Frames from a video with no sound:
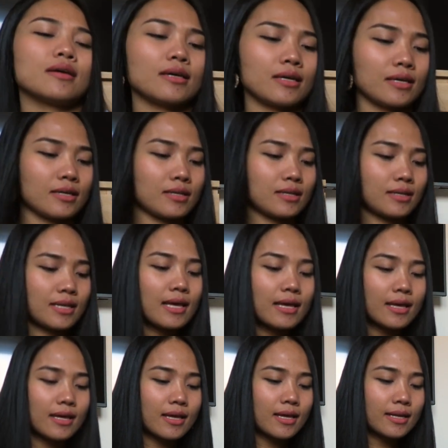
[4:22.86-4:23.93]
And
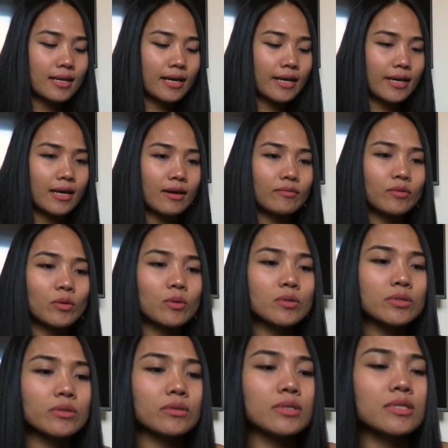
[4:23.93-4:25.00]
then I have
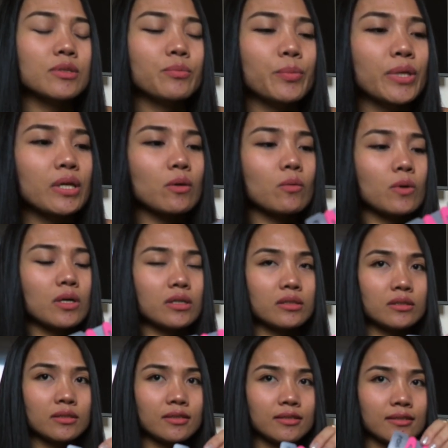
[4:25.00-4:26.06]
also this pink
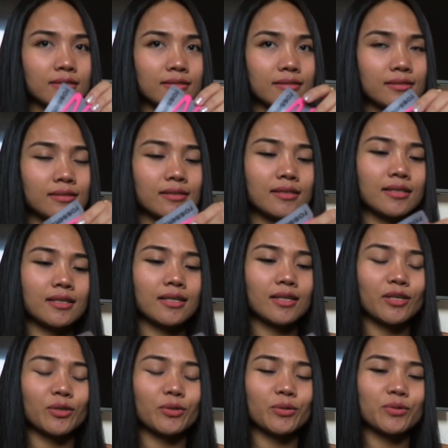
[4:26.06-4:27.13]
one,
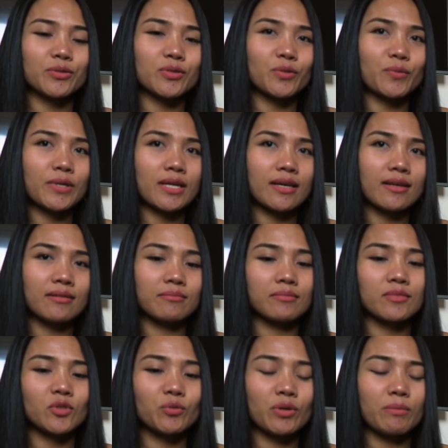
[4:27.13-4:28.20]
you know, so when
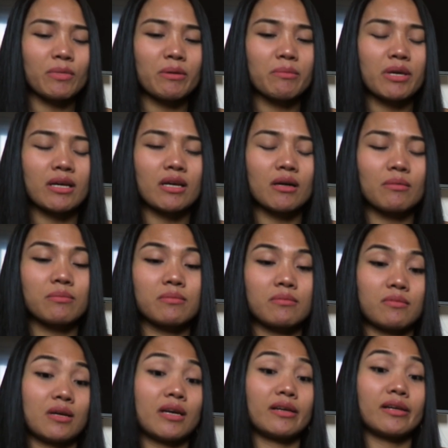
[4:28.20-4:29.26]
I'm doing my makeup,
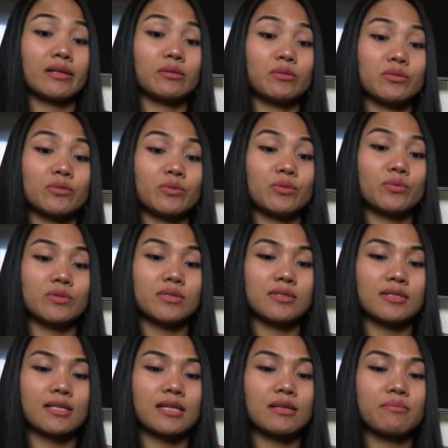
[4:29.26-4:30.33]
I can also use
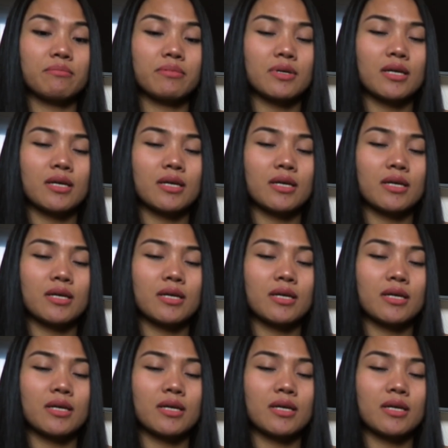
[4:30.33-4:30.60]
this clip,